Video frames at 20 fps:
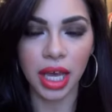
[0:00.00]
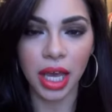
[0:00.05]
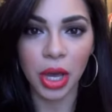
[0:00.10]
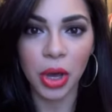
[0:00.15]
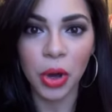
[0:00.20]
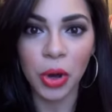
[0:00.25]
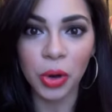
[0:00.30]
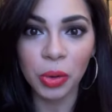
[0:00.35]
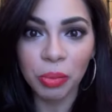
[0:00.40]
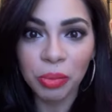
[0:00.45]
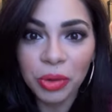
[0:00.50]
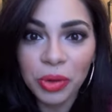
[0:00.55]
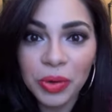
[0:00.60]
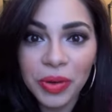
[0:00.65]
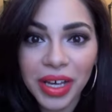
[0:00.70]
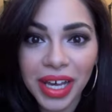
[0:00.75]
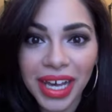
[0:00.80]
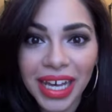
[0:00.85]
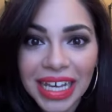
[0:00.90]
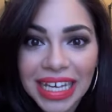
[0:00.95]
I hope you
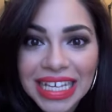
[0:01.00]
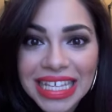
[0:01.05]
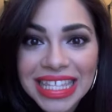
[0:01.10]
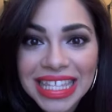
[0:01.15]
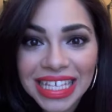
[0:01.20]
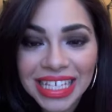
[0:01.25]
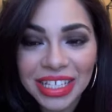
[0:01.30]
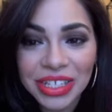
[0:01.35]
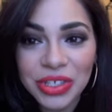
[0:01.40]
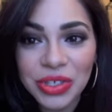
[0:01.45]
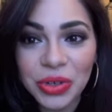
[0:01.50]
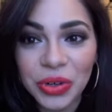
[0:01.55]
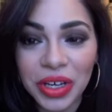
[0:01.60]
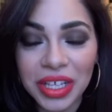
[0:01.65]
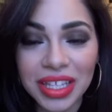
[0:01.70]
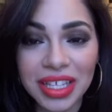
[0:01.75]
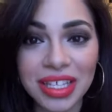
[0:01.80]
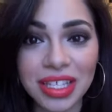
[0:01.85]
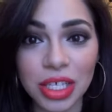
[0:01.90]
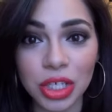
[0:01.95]
guys
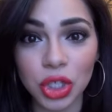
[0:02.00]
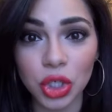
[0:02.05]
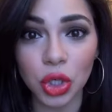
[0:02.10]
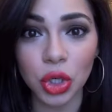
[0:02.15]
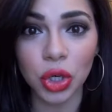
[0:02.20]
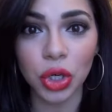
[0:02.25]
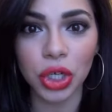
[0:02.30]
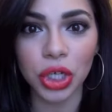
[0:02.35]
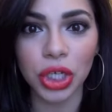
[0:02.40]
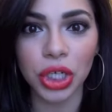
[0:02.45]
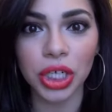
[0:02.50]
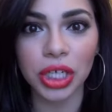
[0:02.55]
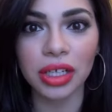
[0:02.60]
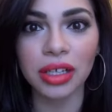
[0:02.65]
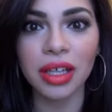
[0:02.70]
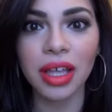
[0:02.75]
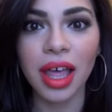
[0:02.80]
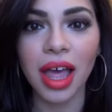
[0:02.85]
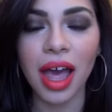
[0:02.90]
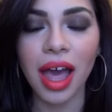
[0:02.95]
enjoy this
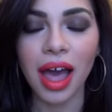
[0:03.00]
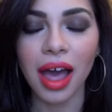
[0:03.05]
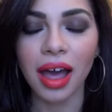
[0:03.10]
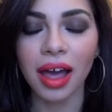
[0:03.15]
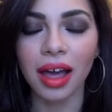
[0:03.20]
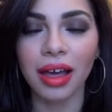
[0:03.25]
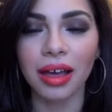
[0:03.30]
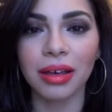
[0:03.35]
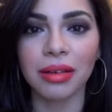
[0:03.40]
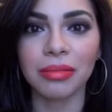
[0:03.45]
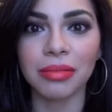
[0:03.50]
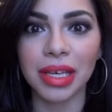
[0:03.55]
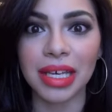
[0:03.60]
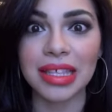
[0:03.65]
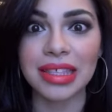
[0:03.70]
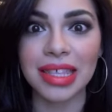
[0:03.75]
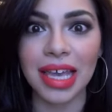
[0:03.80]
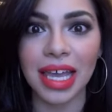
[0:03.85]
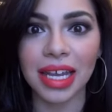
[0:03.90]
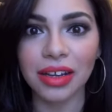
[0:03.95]
tutorial.
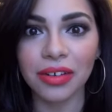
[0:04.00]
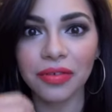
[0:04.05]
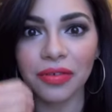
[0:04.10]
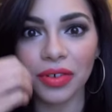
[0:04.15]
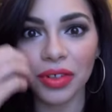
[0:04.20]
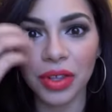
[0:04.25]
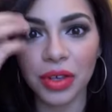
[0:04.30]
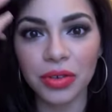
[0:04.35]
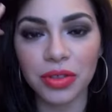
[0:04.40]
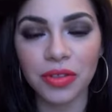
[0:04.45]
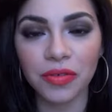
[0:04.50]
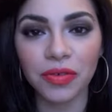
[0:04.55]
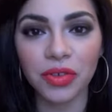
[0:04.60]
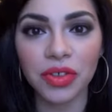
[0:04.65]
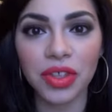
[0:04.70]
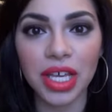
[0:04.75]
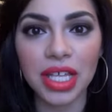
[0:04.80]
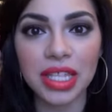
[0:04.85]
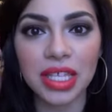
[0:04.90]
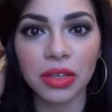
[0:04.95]
Excited for those of you
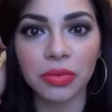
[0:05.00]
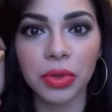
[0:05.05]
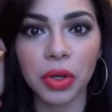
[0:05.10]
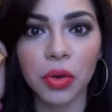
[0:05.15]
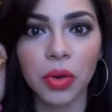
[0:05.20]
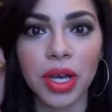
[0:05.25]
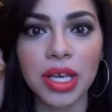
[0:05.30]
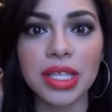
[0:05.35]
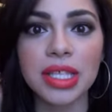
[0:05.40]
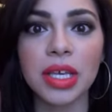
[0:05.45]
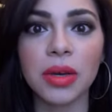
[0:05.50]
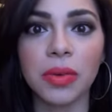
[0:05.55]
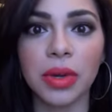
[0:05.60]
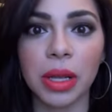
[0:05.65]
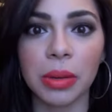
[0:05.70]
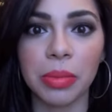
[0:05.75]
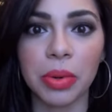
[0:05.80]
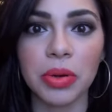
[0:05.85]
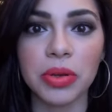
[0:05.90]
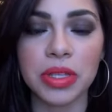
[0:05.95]
that did request it when
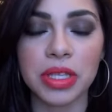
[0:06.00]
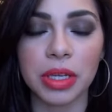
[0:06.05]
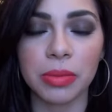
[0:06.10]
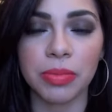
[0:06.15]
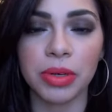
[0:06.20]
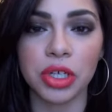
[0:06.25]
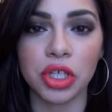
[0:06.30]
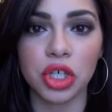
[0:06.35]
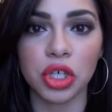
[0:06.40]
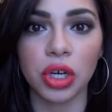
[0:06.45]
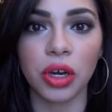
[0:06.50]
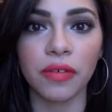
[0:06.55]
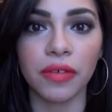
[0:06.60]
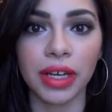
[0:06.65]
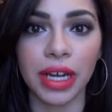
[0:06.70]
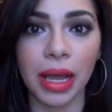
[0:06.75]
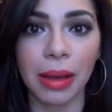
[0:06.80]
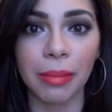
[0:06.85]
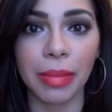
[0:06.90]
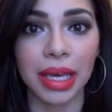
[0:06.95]
I posted a picture of
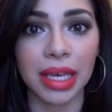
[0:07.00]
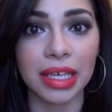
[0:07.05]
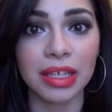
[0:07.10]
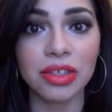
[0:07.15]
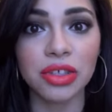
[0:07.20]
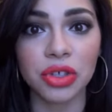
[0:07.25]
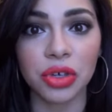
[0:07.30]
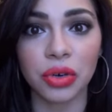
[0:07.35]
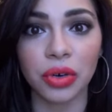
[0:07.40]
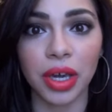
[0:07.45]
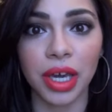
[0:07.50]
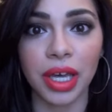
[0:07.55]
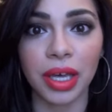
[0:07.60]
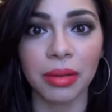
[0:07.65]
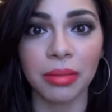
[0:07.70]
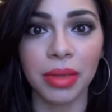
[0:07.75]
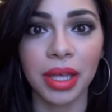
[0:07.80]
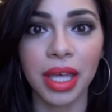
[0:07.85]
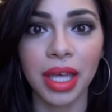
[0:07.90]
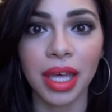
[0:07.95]
it on my
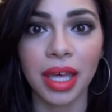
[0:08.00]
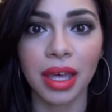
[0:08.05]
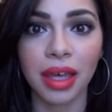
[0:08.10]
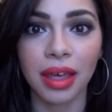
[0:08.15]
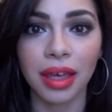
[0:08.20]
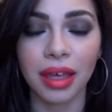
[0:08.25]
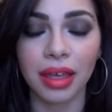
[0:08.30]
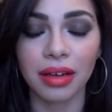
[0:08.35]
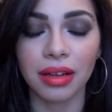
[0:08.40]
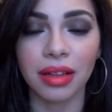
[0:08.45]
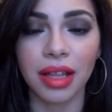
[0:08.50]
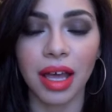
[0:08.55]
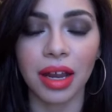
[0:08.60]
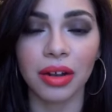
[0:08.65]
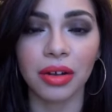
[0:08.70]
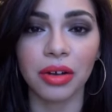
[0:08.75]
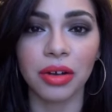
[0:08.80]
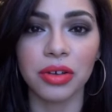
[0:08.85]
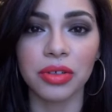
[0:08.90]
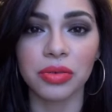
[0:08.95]
Instagram, and a lot
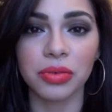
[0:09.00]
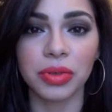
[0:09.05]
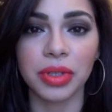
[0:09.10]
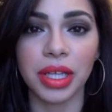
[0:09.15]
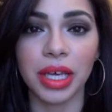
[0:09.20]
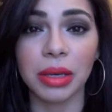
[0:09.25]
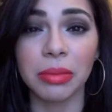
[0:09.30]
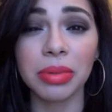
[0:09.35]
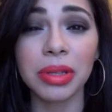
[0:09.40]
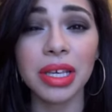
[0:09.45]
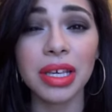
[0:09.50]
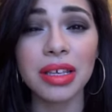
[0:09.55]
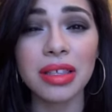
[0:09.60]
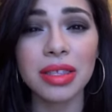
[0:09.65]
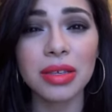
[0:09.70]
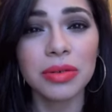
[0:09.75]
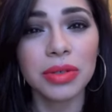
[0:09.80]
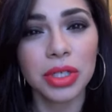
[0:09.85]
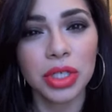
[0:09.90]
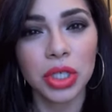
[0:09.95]
of girls were like, please
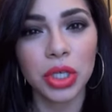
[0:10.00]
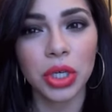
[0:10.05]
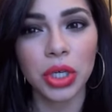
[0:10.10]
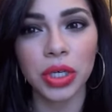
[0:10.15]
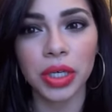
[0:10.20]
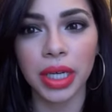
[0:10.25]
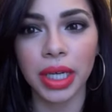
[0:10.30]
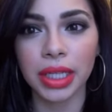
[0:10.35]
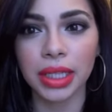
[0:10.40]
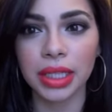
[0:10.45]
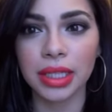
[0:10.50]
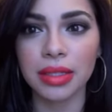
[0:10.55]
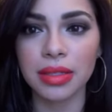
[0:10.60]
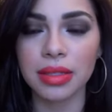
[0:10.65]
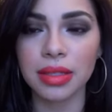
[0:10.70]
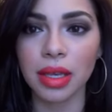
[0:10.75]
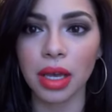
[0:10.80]
do a tutorial on this.